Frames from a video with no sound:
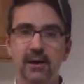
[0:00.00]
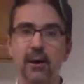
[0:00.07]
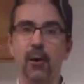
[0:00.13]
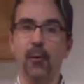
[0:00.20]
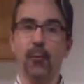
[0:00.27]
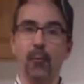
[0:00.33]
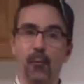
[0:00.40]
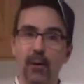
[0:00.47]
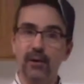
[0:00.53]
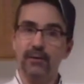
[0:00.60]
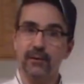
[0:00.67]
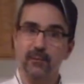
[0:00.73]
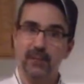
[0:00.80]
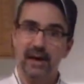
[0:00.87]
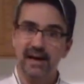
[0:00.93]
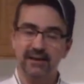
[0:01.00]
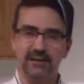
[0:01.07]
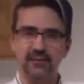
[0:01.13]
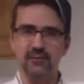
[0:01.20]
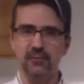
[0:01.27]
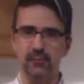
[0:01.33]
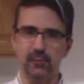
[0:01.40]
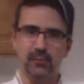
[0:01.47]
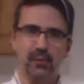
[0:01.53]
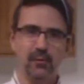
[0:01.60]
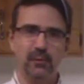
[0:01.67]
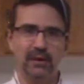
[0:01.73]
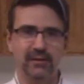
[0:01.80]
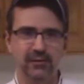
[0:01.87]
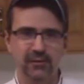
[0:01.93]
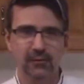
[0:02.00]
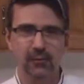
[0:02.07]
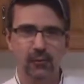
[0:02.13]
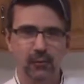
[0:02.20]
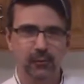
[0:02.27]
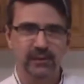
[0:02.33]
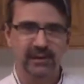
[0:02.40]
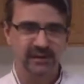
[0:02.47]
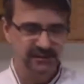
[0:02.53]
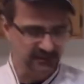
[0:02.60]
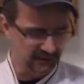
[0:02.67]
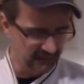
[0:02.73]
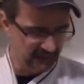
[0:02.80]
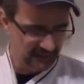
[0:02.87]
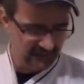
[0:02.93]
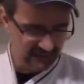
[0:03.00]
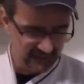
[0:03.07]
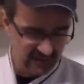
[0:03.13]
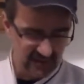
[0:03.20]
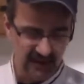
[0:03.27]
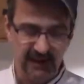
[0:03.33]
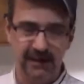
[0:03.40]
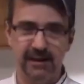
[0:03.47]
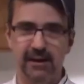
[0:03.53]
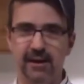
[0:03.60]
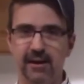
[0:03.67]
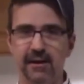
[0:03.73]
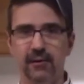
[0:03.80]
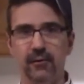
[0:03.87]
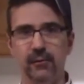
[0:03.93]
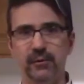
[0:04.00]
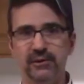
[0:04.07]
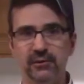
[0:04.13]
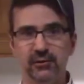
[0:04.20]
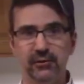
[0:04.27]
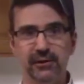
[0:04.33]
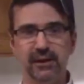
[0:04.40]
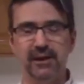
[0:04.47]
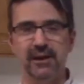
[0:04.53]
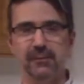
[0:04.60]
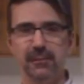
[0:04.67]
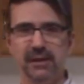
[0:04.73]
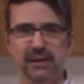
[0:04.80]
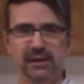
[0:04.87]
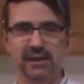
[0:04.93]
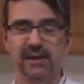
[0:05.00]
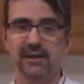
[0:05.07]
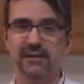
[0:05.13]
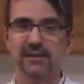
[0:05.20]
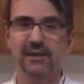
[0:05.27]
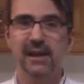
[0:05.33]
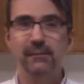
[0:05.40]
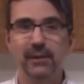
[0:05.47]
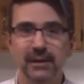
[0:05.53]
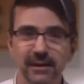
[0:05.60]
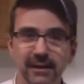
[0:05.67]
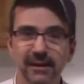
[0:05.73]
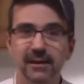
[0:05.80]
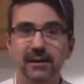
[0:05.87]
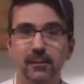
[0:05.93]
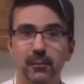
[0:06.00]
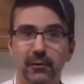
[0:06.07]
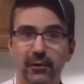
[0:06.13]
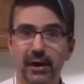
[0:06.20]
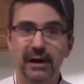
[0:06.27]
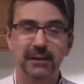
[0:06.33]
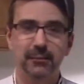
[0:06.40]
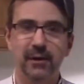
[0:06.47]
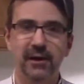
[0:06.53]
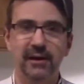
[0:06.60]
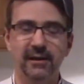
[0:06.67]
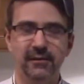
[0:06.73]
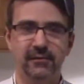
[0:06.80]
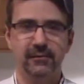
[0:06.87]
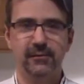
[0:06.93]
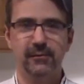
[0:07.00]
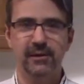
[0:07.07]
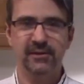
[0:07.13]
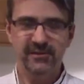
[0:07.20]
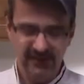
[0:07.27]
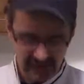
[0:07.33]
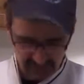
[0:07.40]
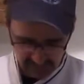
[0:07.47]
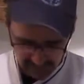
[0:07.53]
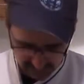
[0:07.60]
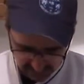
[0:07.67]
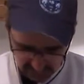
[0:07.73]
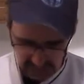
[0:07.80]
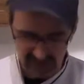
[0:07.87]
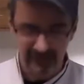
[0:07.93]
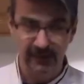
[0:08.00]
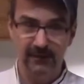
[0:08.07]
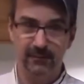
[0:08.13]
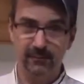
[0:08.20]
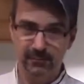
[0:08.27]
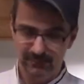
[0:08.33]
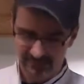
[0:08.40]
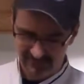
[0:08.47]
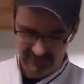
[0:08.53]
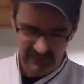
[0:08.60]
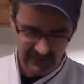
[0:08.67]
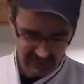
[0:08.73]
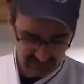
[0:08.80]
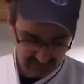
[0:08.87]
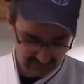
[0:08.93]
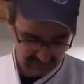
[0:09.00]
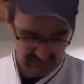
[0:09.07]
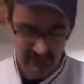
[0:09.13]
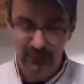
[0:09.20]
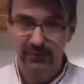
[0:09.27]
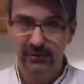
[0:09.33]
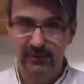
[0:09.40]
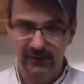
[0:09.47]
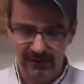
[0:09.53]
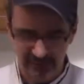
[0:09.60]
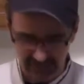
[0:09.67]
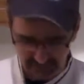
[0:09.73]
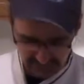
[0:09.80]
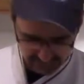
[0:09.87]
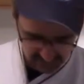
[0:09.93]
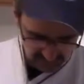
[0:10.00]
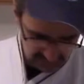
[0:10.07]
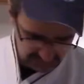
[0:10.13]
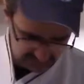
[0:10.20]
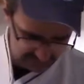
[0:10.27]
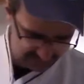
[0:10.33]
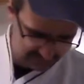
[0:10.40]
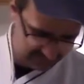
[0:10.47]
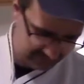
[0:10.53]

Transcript: Welcome back to Beaumont's Home Kitchen. Uh, today we will be making some awesome lemon meringue pie. Let's start with our lemon curd. Three large eggs into a bowl.